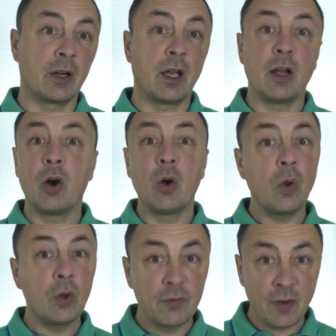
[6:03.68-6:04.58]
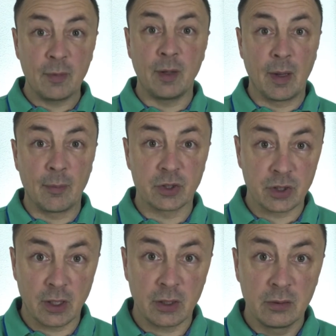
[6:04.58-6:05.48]
where all the family
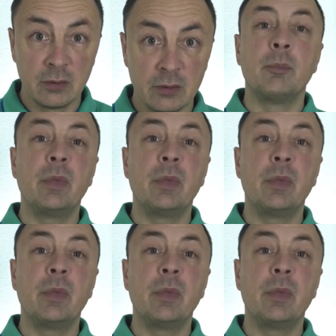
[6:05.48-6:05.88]
members are